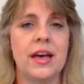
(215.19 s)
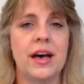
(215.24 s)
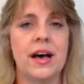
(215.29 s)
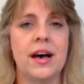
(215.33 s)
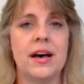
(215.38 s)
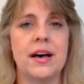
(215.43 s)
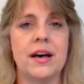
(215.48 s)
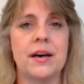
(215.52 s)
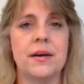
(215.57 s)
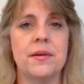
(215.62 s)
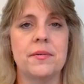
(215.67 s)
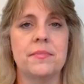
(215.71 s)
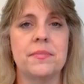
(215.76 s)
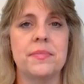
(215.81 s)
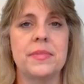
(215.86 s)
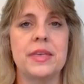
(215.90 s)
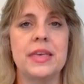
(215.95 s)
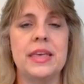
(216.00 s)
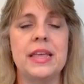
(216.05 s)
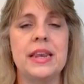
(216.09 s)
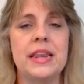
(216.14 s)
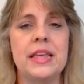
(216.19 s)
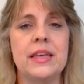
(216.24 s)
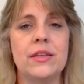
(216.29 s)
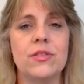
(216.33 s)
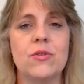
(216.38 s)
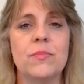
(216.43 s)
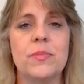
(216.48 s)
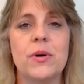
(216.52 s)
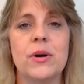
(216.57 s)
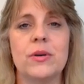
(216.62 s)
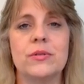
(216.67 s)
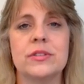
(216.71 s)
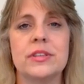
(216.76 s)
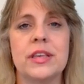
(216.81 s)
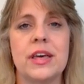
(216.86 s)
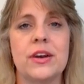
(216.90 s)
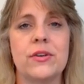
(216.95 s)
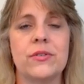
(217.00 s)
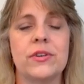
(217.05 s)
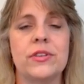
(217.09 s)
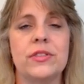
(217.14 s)
Any of the bones
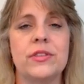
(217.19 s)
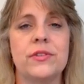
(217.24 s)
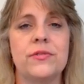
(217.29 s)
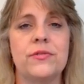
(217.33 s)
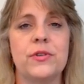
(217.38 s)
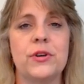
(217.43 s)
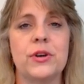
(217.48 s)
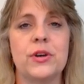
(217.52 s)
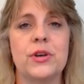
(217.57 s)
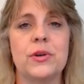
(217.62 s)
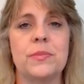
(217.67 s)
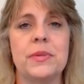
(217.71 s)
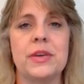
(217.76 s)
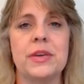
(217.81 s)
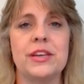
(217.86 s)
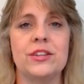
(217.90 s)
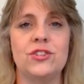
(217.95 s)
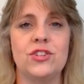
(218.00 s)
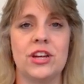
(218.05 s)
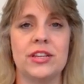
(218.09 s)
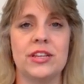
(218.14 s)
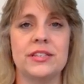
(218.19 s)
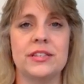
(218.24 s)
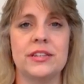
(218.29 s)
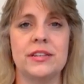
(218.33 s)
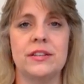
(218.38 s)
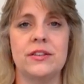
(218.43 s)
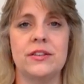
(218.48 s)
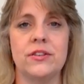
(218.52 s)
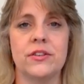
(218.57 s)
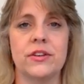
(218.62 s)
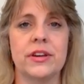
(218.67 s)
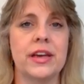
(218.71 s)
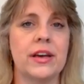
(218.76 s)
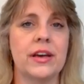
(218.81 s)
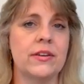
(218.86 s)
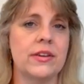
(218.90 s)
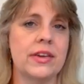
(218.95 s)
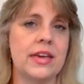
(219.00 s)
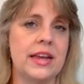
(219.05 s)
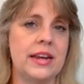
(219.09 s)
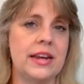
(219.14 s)
that are in the foot can be adjusted, your
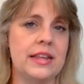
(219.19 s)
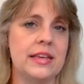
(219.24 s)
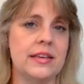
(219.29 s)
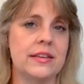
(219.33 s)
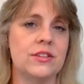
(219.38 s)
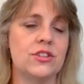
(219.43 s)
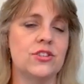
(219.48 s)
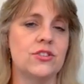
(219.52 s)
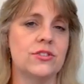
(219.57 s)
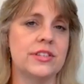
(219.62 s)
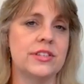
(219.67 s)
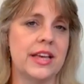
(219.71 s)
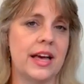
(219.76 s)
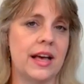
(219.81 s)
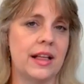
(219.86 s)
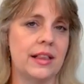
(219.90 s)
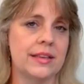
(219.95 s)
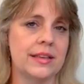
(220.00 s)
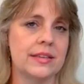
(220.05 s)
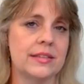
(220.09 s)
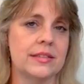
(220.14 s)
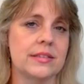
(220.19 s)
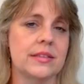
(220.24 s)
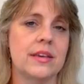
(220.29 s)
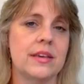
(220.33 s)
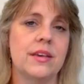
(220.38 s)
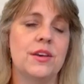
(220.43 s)
calcaneus, your talus,